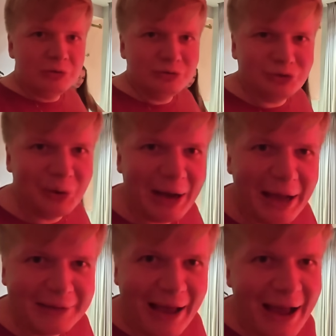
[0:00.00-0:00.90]
So,
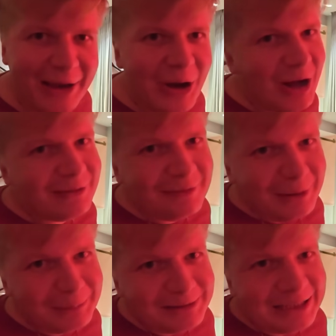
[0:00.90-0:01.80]
guys, I got
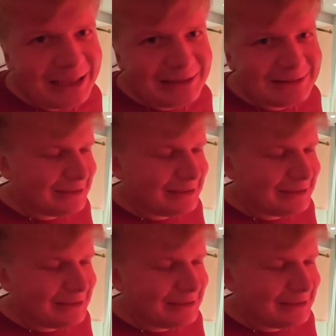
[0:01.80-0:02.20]
some things